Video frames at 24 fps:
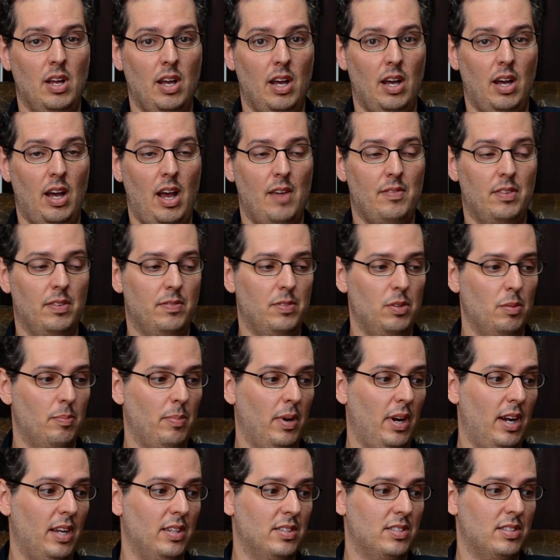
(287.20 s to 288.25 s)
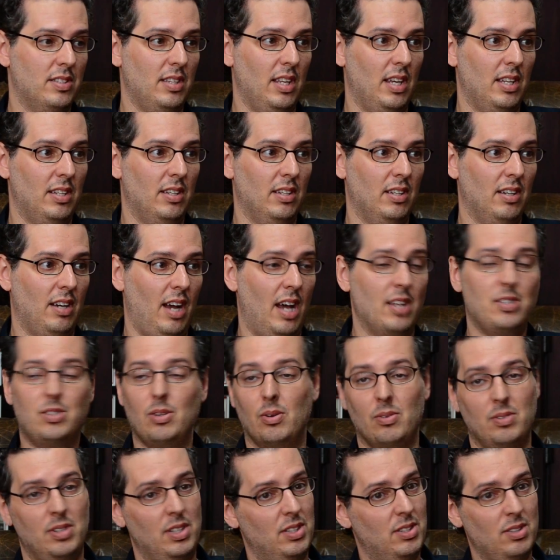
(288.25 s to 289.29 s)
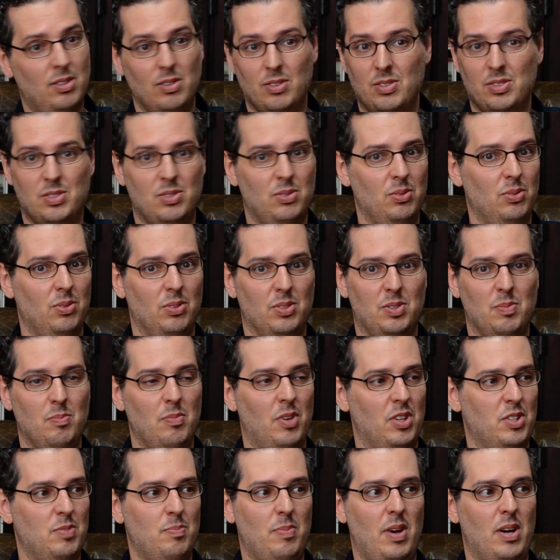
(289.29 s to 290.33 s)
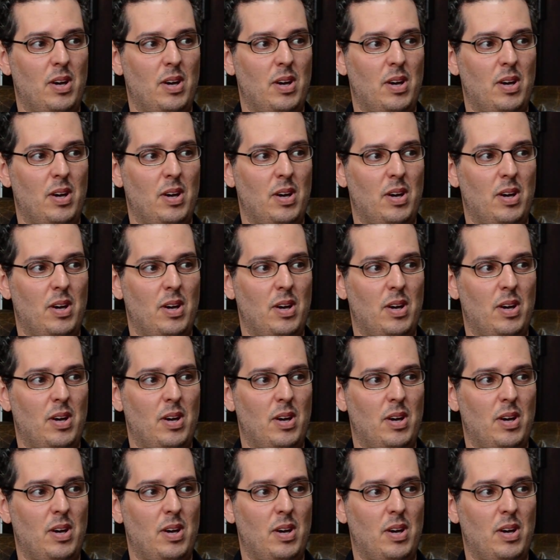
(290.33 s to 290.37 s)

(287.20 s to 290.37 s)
having a few pints, that I don't need to go to school. It's much